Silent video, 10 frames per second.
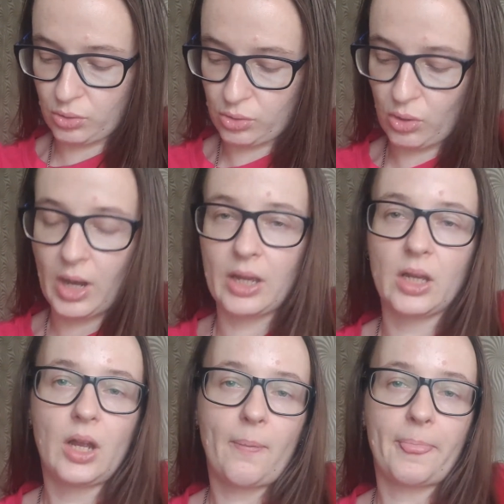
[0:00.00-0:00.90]
So I
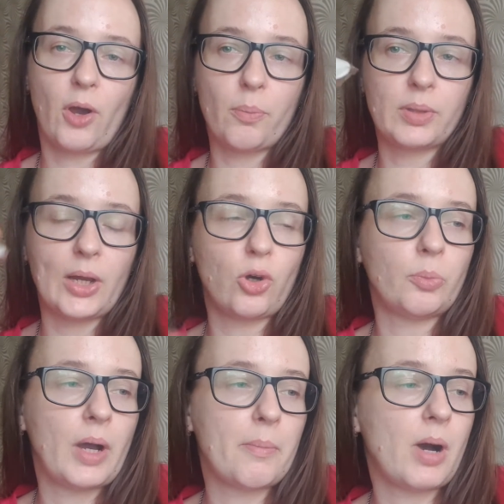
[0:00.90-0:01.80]
now apply all
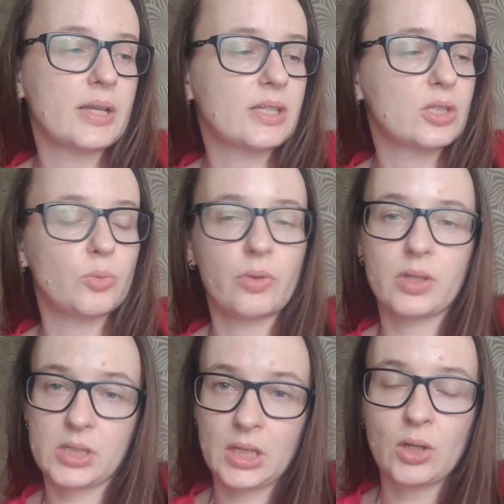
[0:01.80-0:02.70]
my masks with
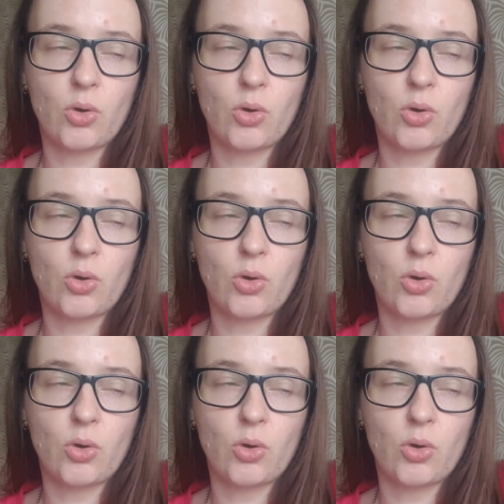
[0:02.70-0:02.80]
this thing,